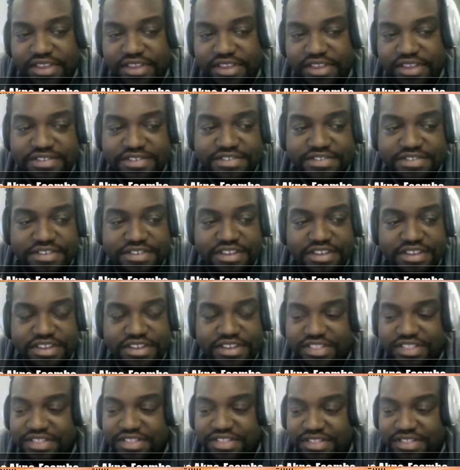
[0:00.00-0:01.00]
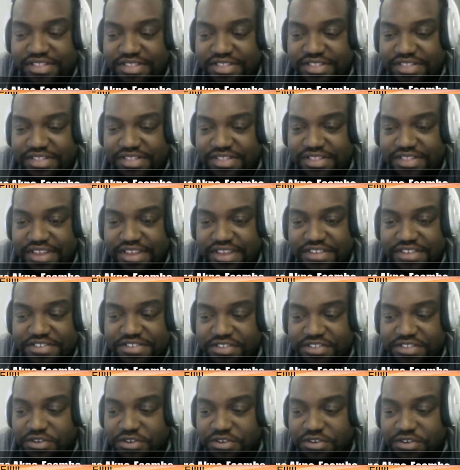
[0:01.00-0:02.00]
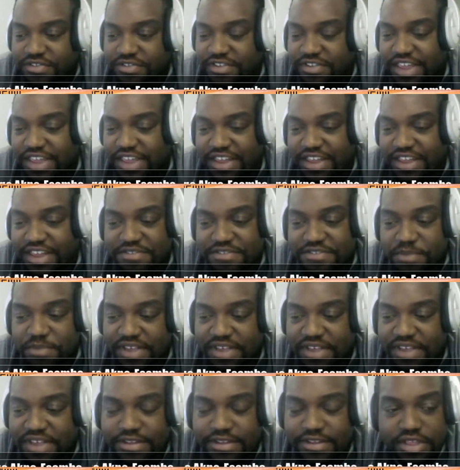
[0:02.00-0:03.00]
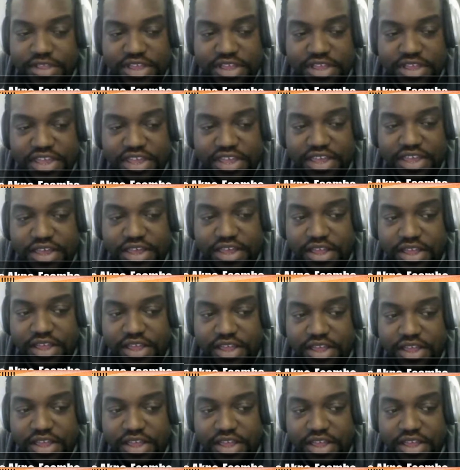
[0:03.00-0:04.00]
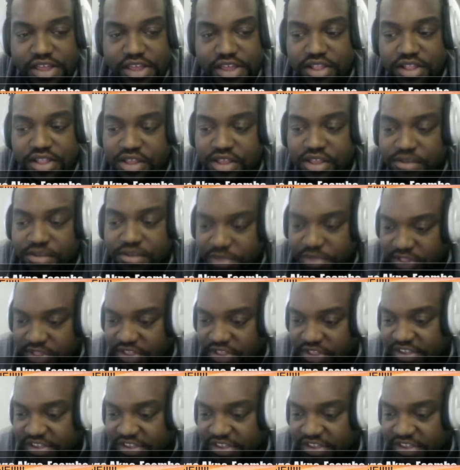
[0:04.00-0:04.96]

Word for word: yeah. this Lucy is basically Limitless